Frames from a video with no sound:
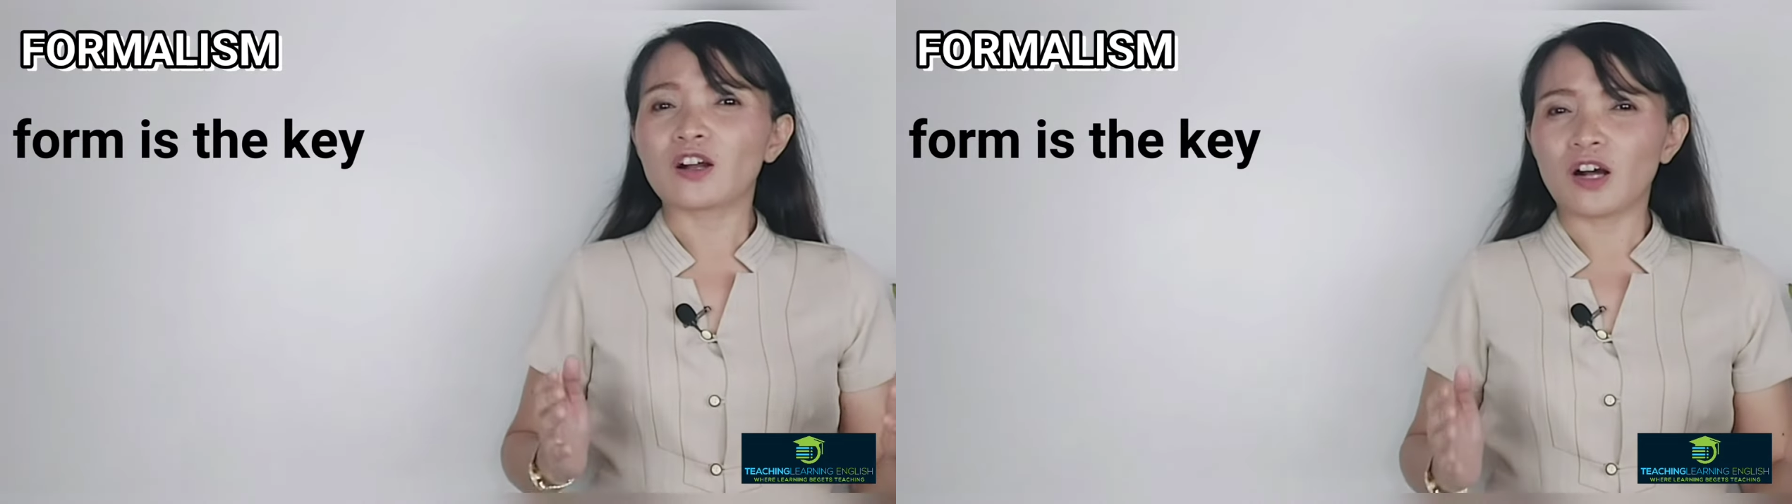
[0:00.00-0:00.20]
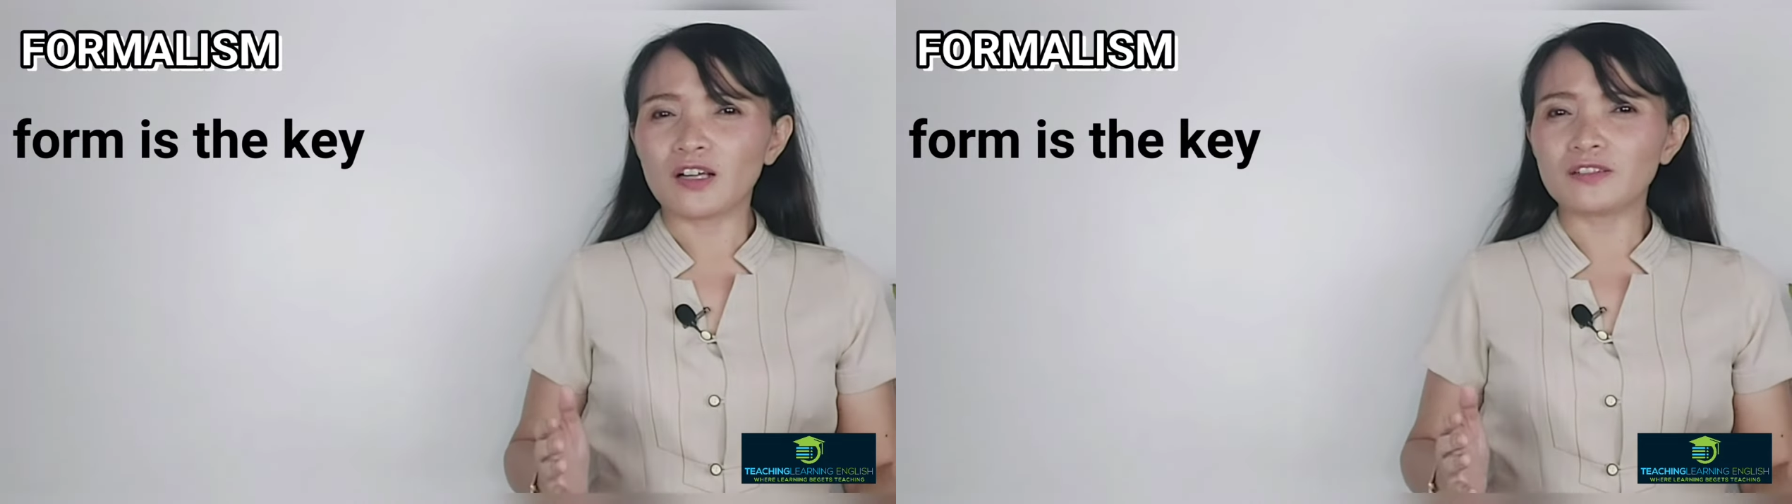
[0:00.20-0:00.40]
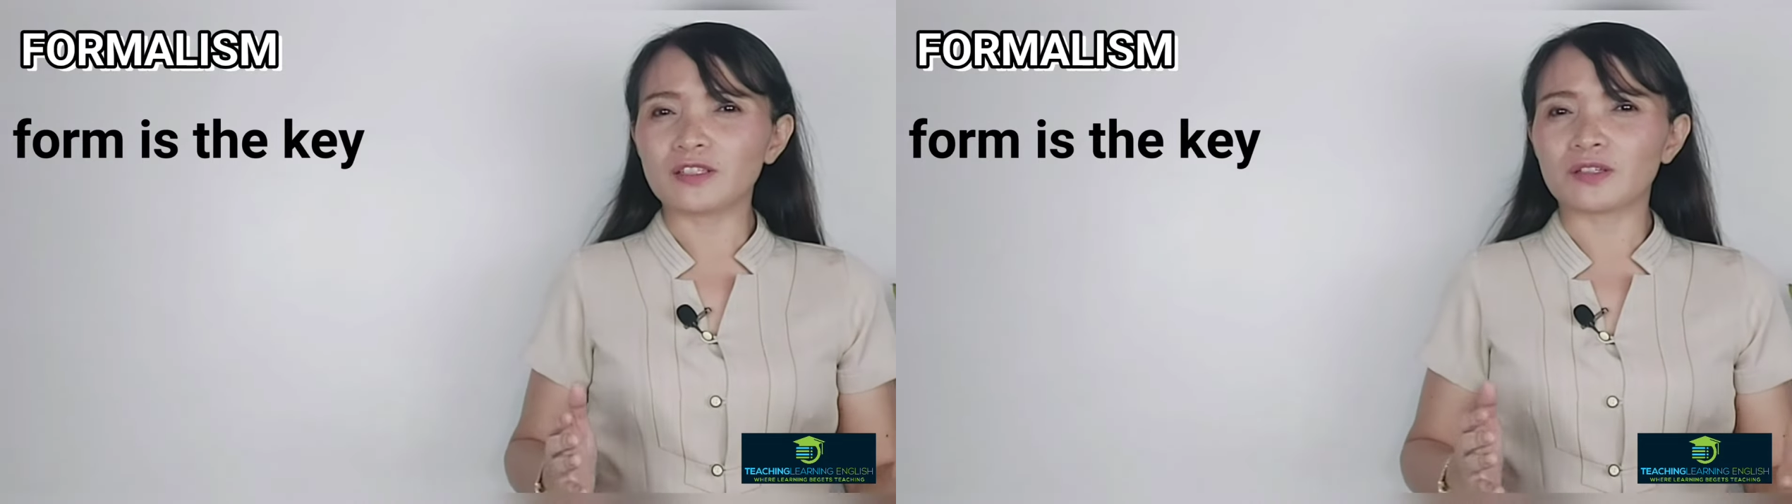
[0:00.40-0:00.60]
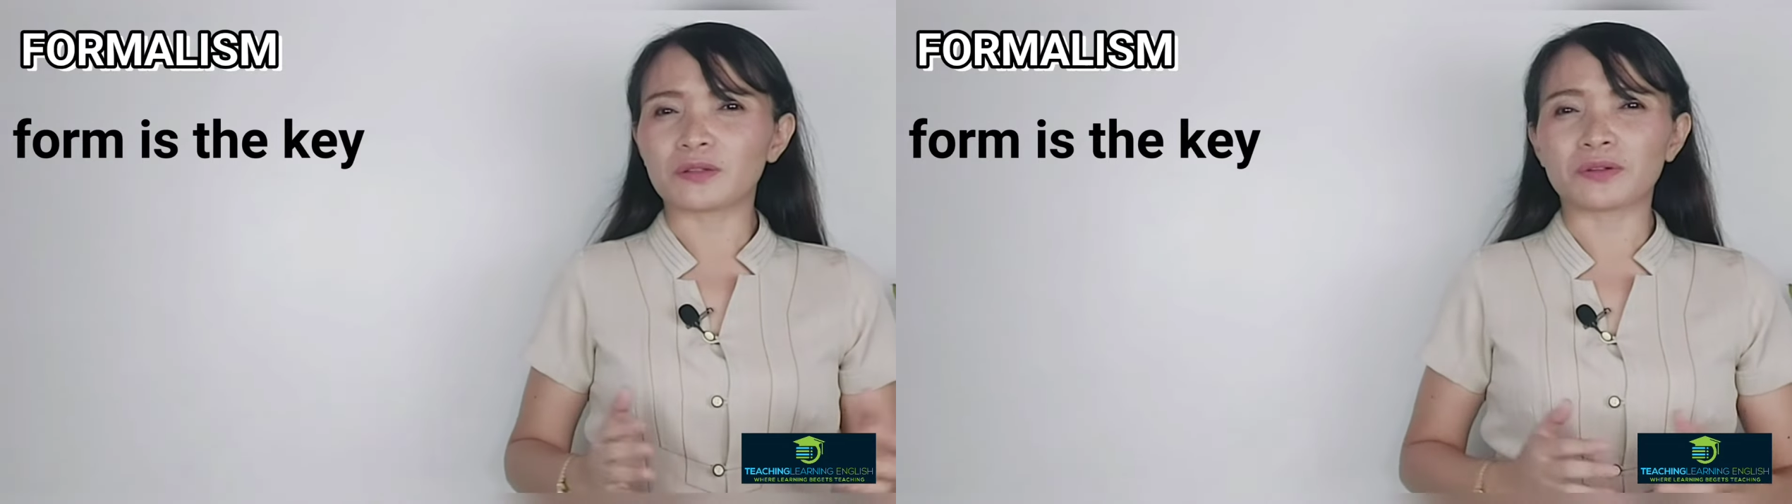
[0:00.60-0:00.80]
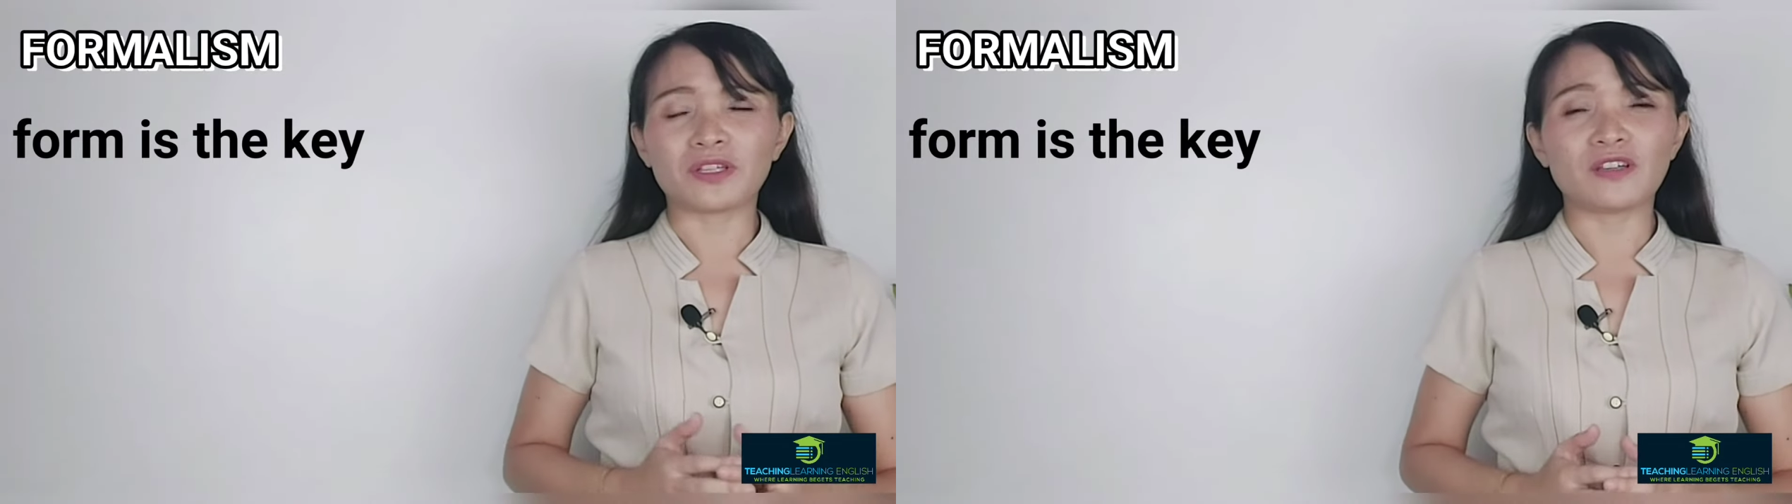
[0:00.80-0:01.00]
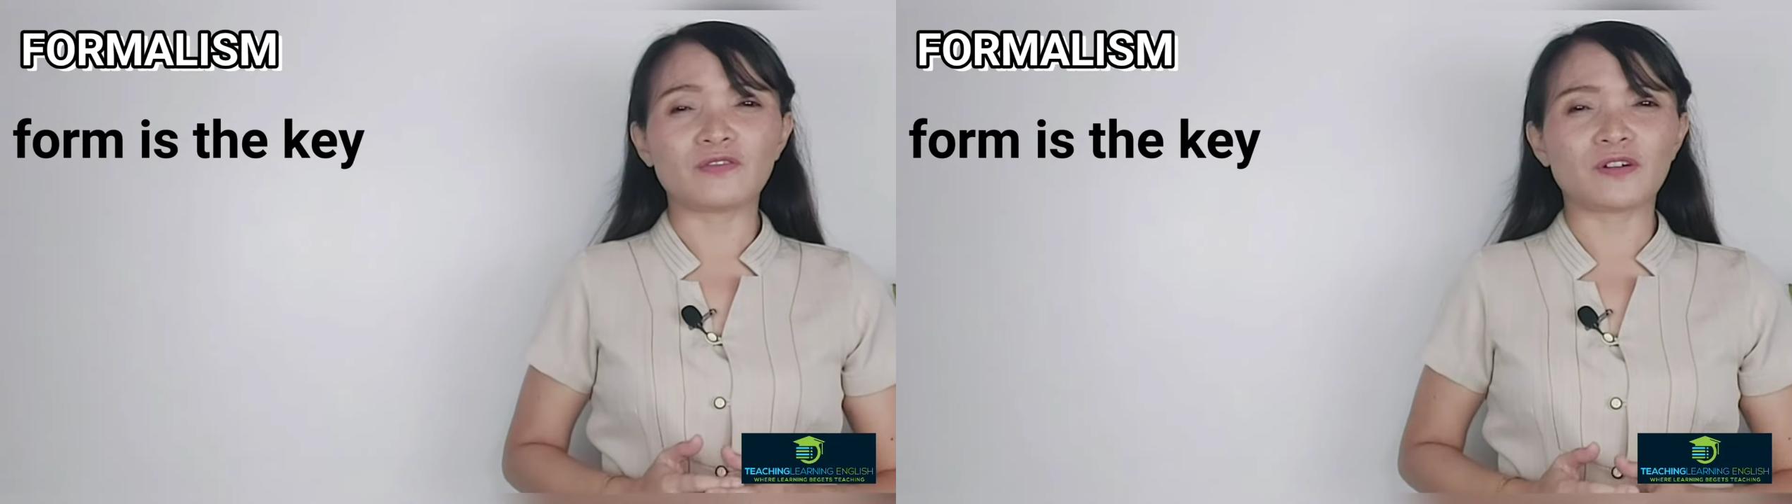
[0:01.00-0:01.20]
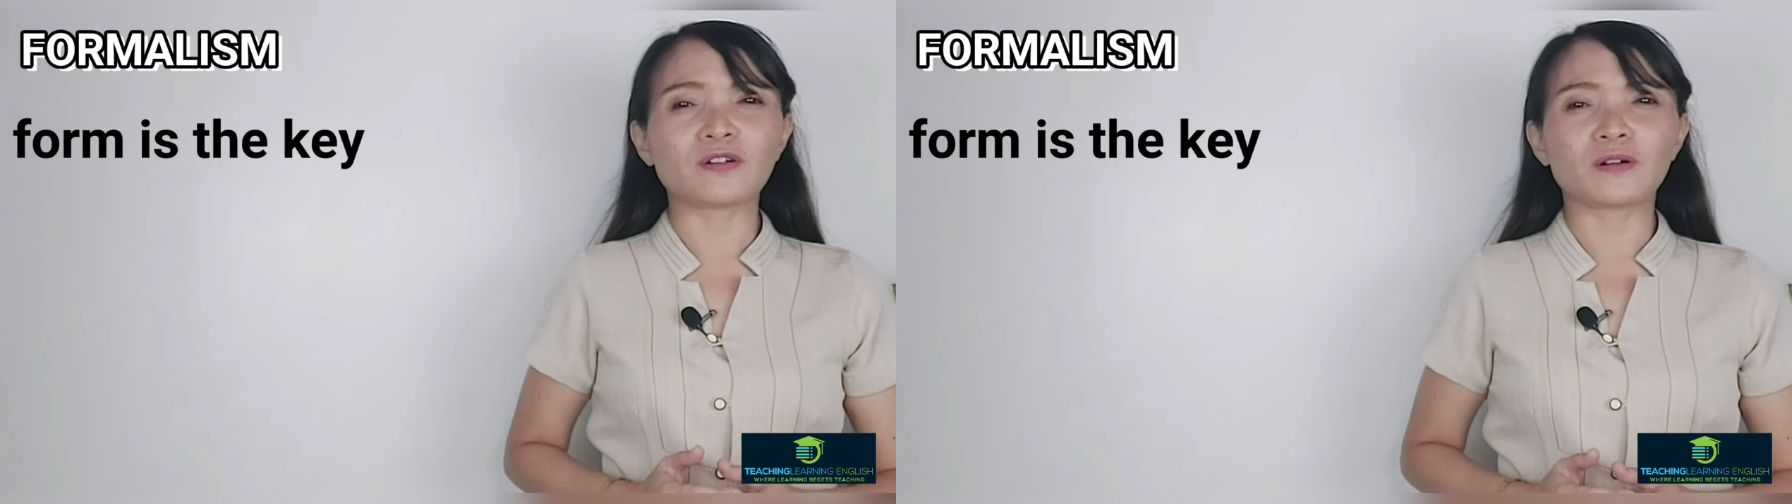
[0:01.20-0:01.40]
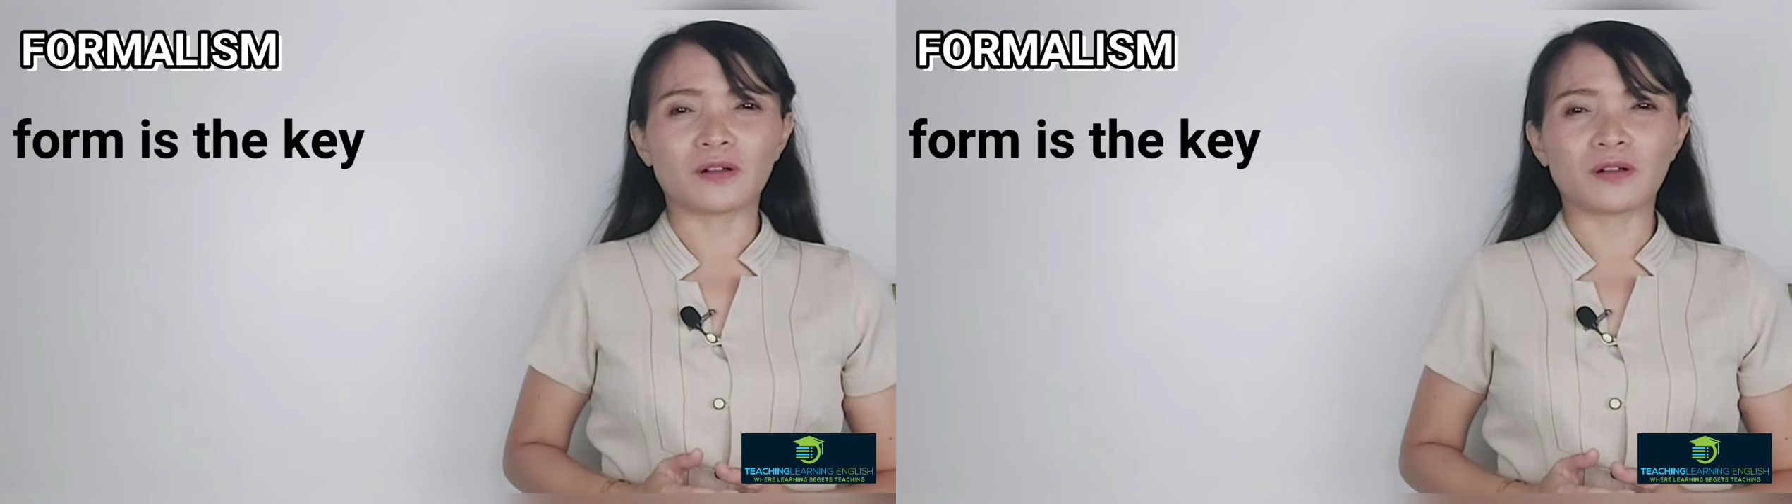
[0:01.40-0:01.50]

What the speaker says: content, or even